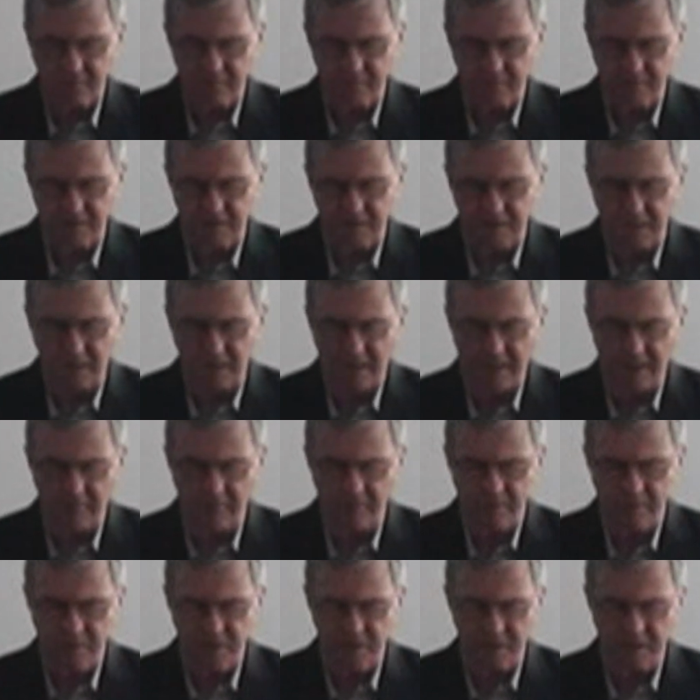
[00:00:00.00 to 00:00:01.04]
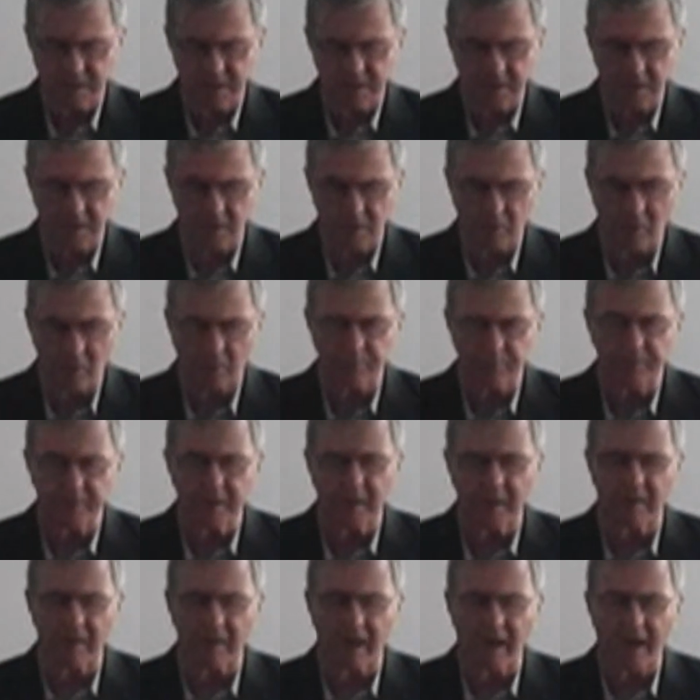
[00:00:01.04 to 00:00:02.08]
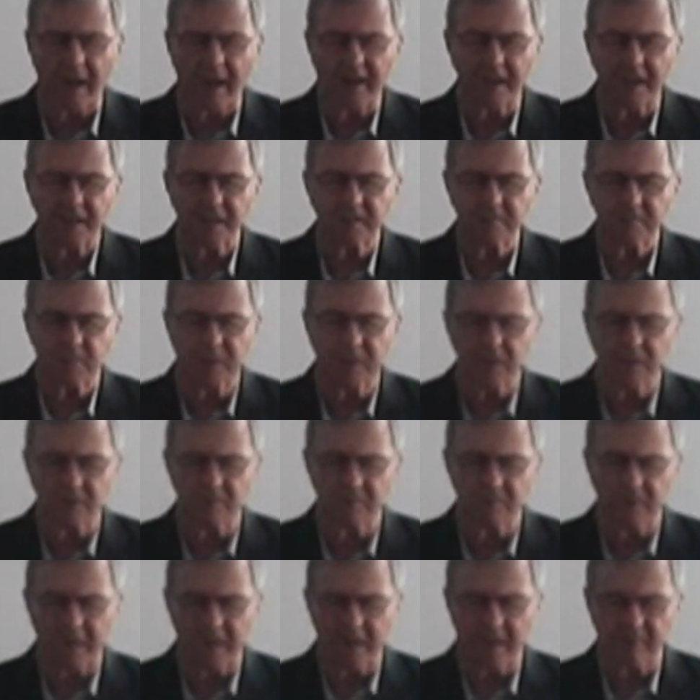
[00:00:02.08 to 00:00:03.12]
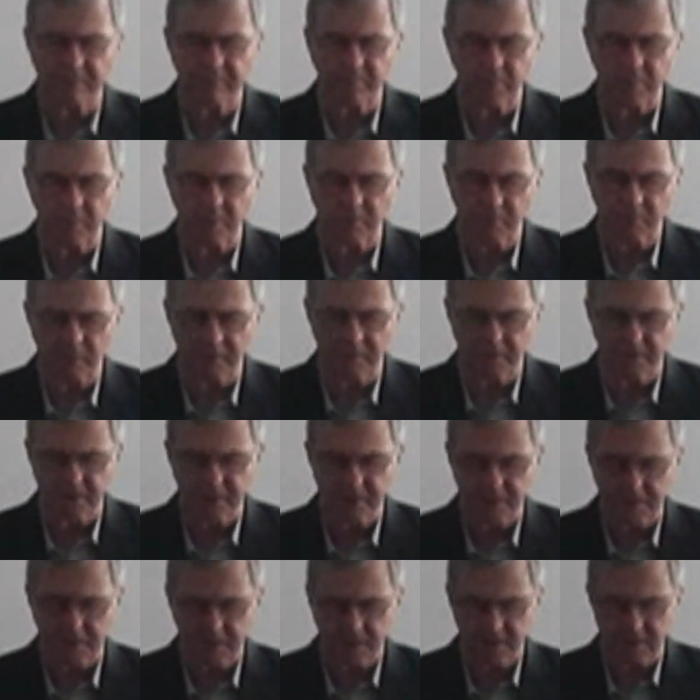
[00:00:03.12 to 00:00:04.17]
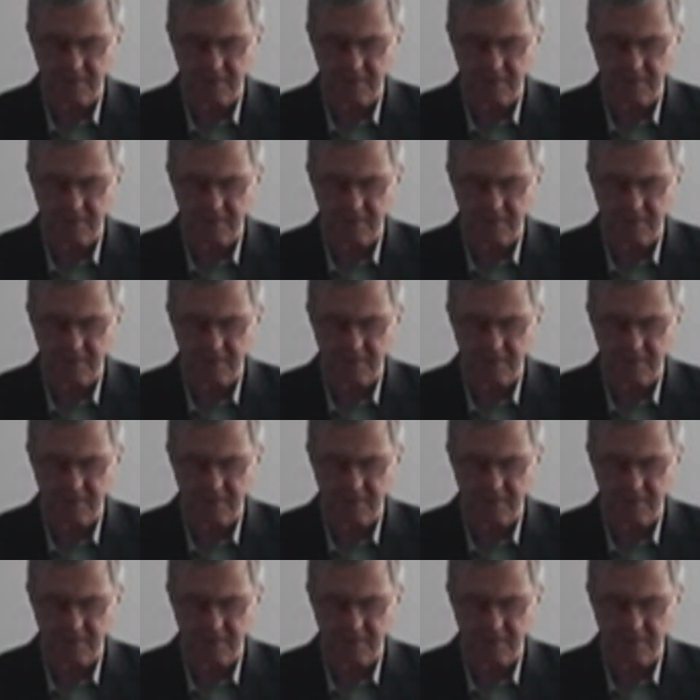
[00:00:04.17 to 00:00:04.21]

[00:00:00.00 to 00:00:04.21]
And now we gently open our eyes, become back fully present,